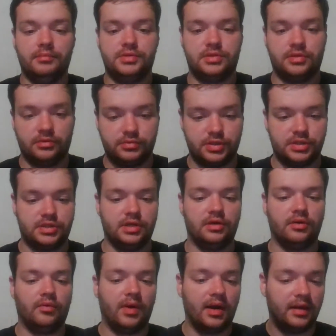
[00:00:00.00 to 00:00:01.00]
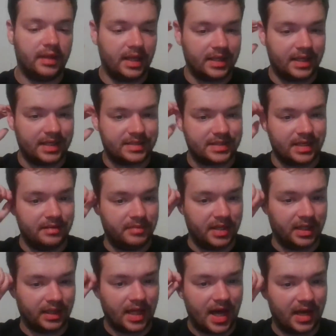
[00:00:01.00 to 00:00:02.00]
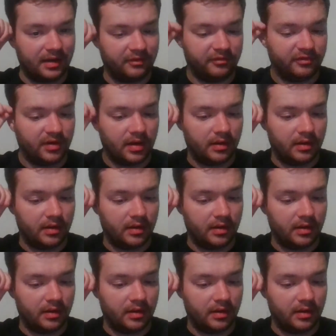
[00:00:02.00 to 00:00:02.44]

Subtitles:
So just so you're aware that that's going to be a lot of